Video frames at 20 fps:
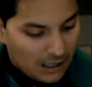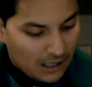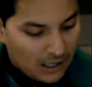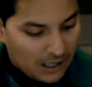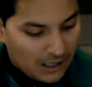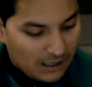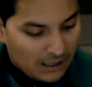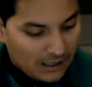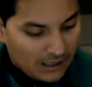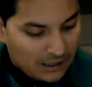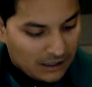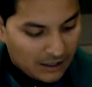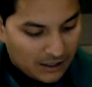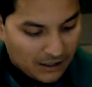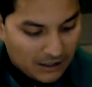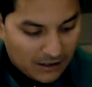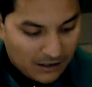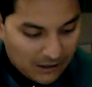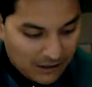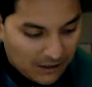and he
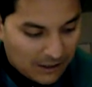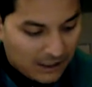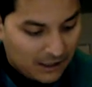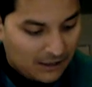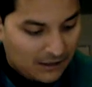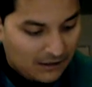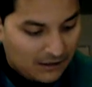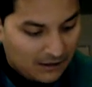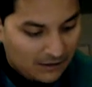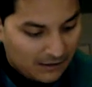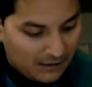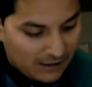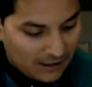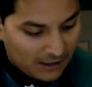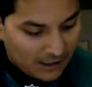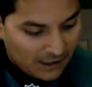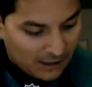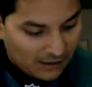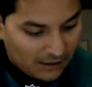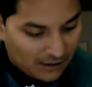just couldn't.
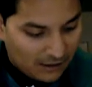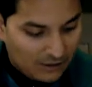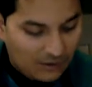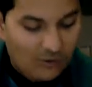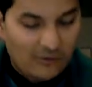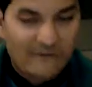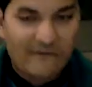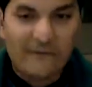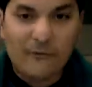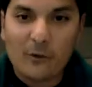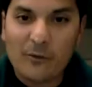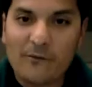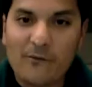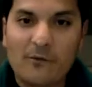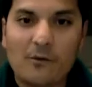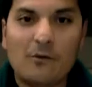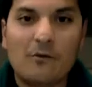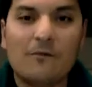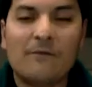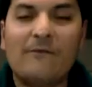He had 2
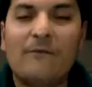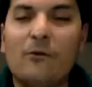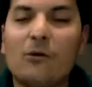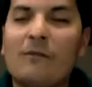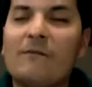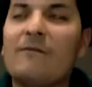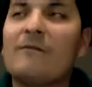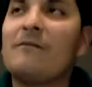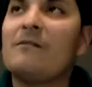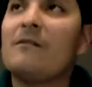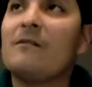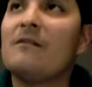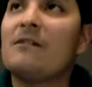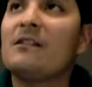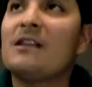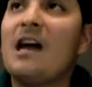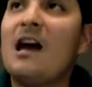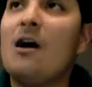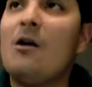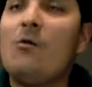fourth
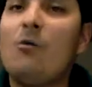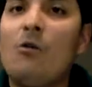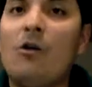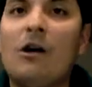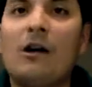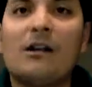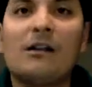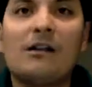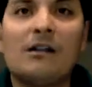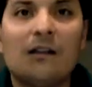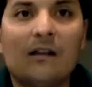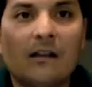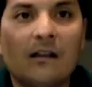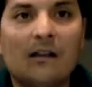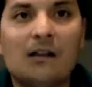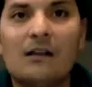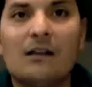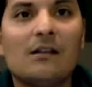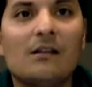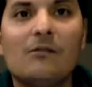down,
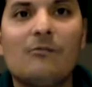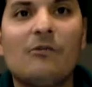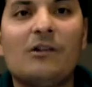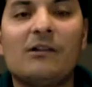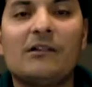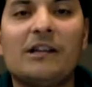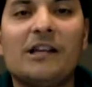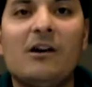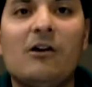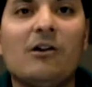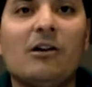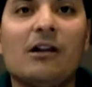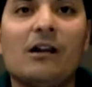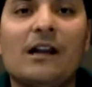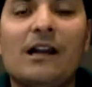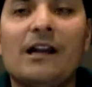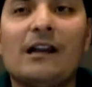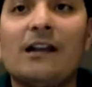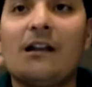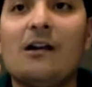1
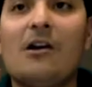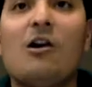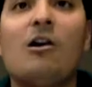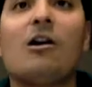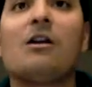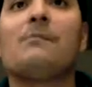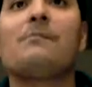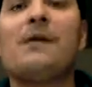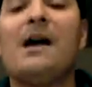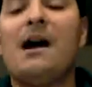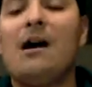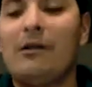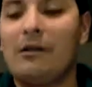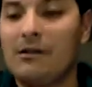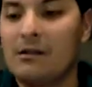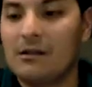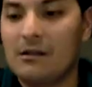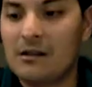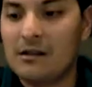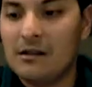yard, like heart
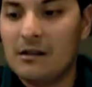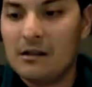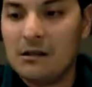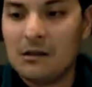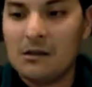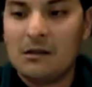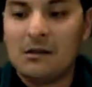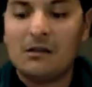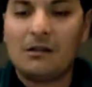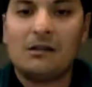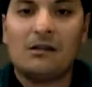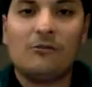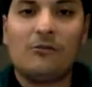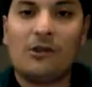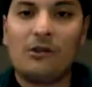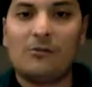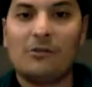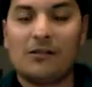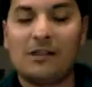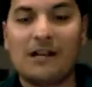pounders.
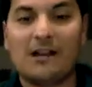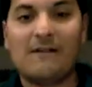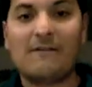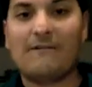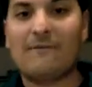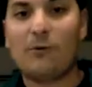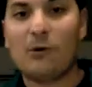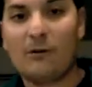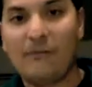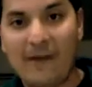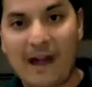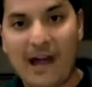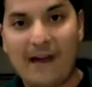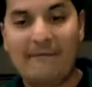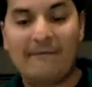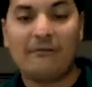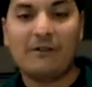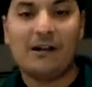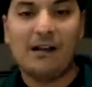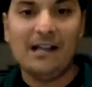One was like a fourth
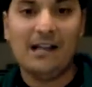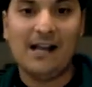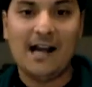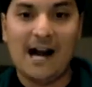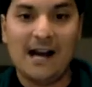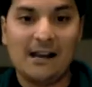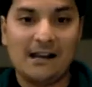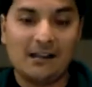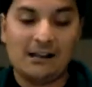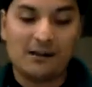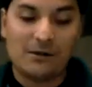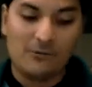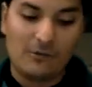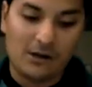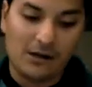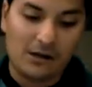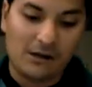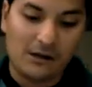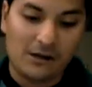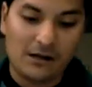effort. He got into the
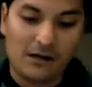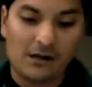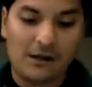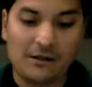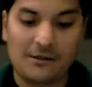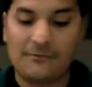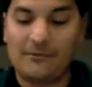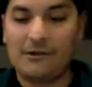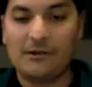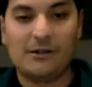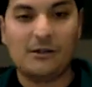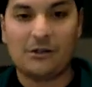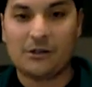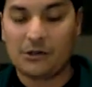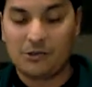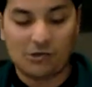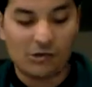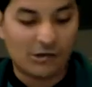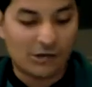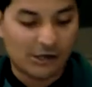1 yard, and the other one
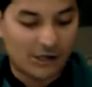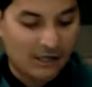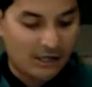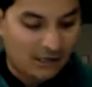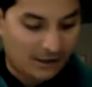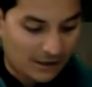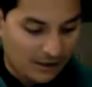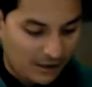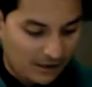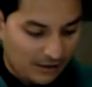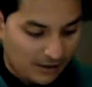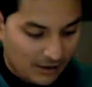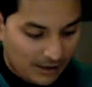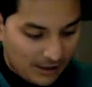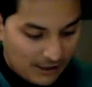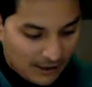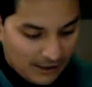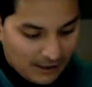just drilled it in. So,